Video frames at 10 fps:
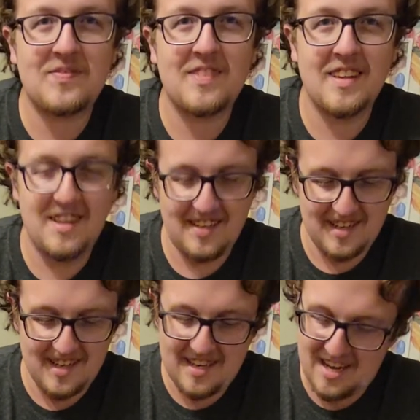
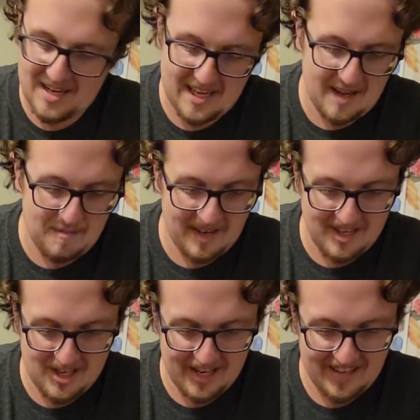Had to keep me in
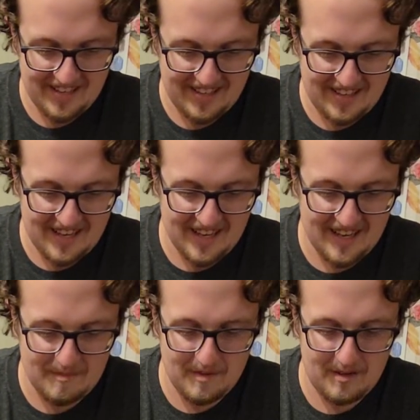check.
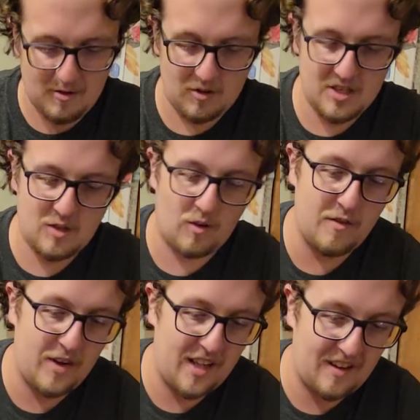And of course, 3
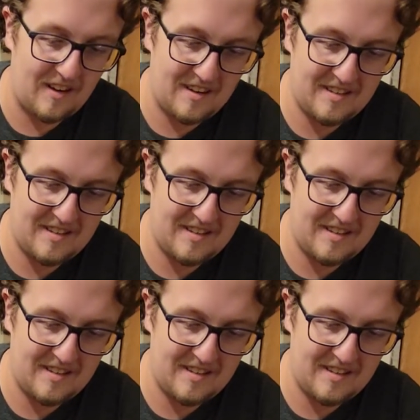Valor.